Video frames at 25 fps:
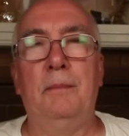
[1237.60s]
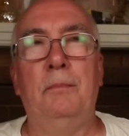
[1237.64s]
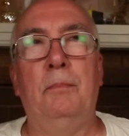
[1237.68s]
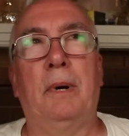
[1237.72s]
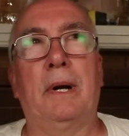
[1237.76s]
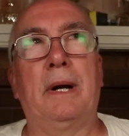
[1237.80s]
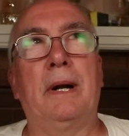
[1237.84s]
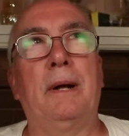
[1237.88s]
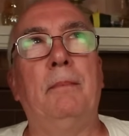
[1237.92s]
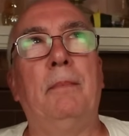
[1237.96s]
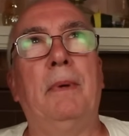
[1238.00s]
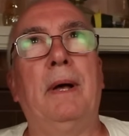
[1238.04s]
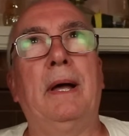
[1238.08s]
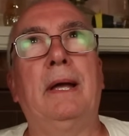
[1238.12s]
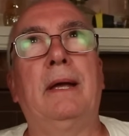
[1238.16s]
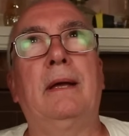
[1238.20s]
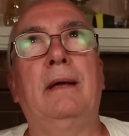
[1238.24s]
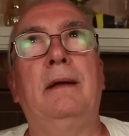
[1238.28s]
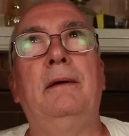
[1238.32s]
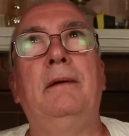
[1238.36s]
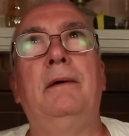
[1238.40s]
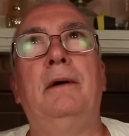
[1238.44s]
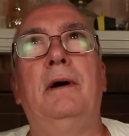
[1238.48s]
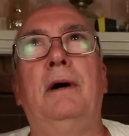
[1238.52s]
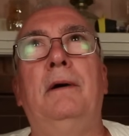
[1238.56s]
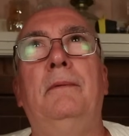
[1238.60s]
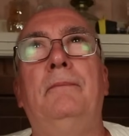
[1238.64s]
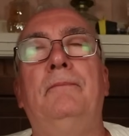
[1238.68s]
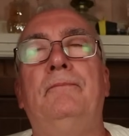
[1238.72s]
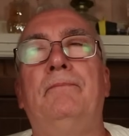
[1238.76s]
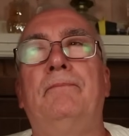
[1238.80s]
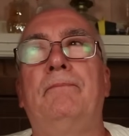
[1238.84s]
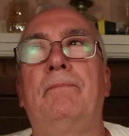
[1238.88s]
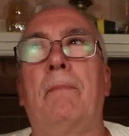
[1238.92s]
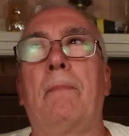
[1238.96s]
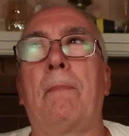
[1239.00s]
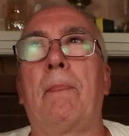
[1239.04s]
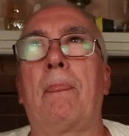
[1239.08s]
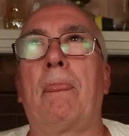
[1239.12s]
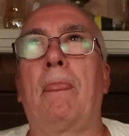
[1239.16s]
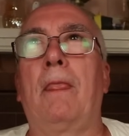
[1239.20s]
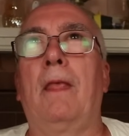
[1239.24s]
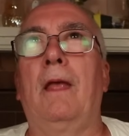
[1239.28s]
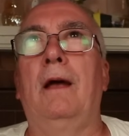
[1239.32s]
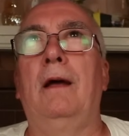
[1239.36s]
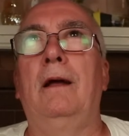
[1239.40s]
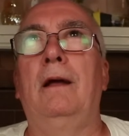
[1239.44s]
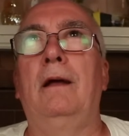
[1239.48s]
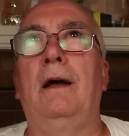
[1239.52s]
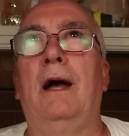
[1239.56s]
But I'm like,
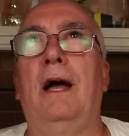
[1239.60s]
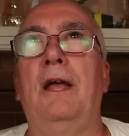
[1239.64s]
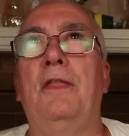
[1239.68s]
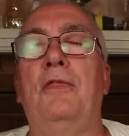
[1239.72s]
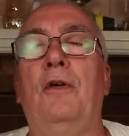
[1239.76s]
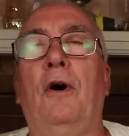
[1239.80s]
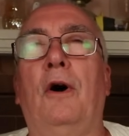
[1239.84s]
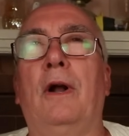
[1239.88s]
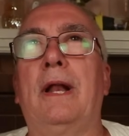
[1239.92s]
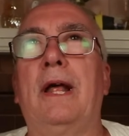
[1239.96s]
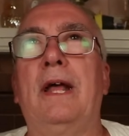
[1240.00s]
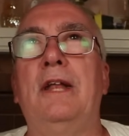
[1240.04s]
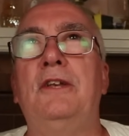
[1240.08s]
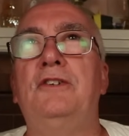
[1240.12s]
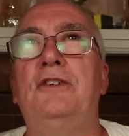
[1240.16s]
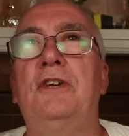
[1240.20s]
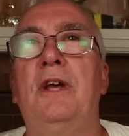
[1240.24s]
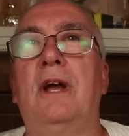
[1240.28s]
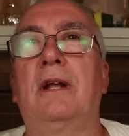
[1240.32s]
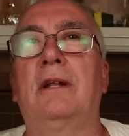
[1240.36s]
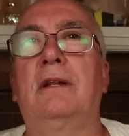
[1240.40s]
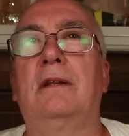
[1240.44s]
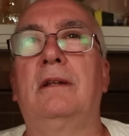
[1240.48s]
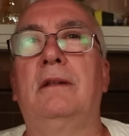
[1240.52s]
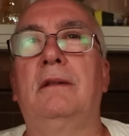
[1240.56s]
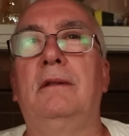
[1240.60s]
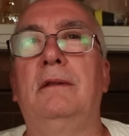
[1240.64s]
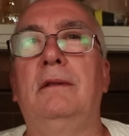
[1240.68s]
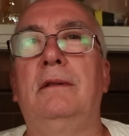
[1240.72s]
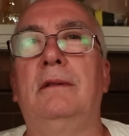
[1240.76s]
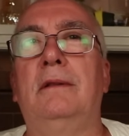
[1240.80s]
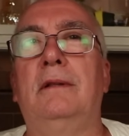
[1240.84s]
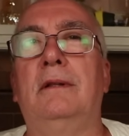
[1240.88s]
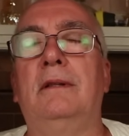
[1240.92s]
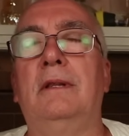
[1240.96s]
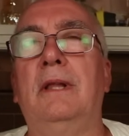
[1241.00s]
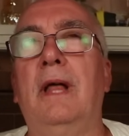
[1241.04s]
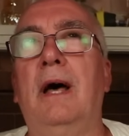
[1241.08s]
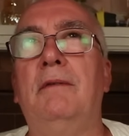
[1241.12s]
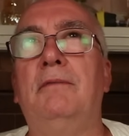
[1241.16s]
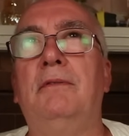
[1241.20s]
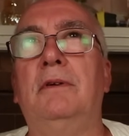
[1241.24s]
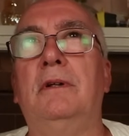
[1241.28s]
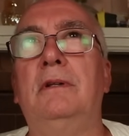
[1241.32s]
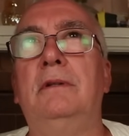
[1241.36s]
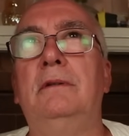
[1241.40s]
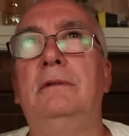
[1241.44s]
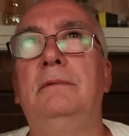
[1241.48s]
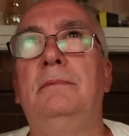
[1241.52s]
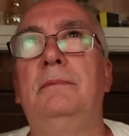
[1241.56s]
I thought I checked the
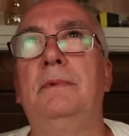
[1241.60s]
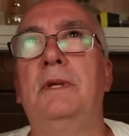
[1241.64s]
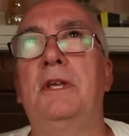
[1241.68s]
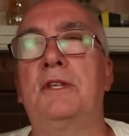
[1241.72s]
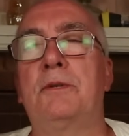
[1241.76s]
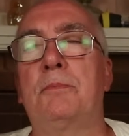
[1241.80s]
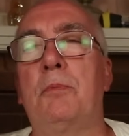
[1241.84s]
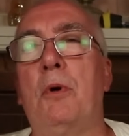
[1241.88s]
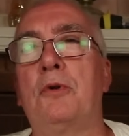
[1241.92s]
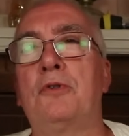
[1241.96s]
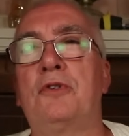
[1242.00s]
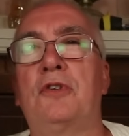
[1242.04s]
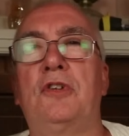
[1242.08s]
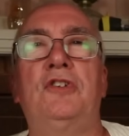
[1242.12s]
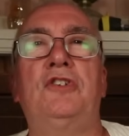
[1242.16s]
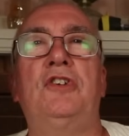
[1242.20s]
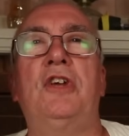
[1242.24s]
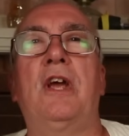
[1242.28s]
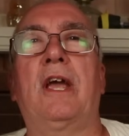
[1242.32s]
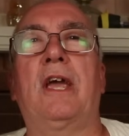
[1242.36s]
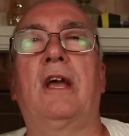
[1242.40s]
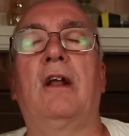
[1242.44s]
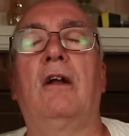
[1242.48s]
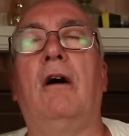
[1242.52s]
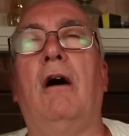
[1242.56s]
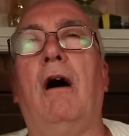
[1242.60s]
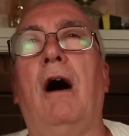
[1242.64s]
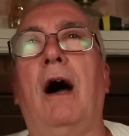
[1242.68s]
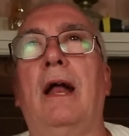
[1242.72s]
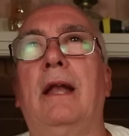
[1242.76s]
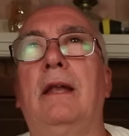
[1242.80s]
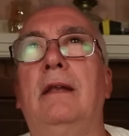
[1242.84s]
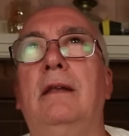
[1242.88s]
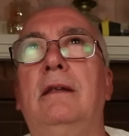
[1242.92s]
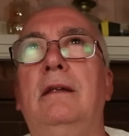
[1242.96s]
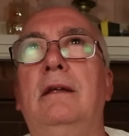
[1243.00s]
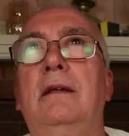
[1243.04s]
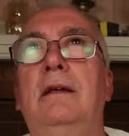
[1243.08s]
level. You're supposed to check it hot.